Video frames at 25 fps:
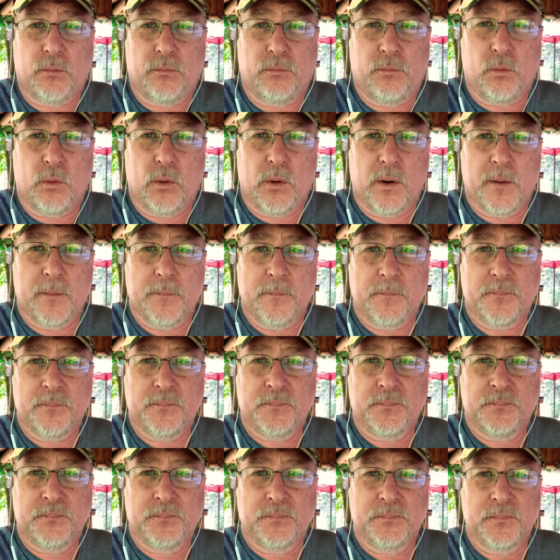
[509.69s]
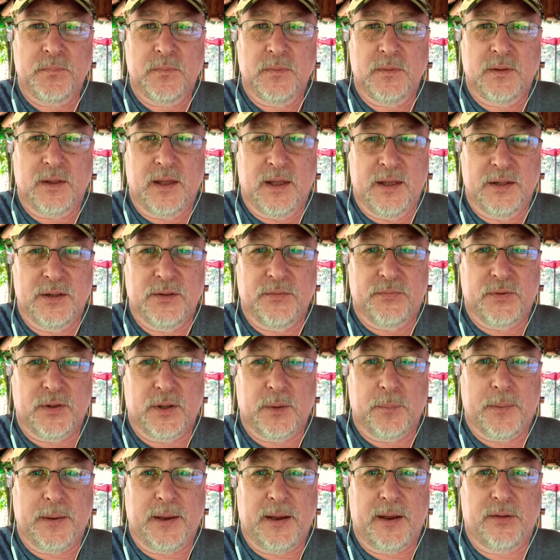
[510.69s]
for in the
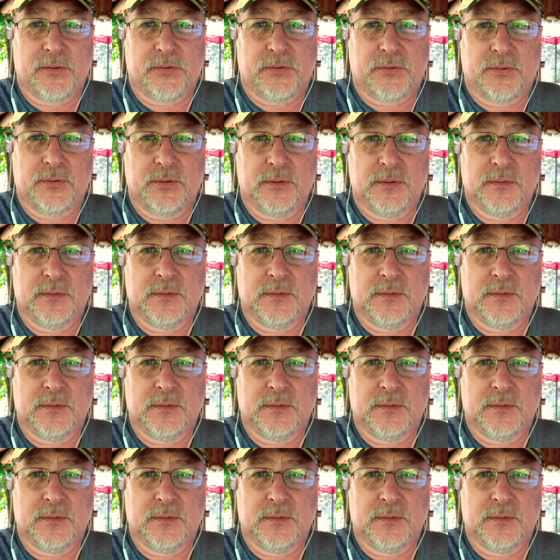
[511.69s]
Philippines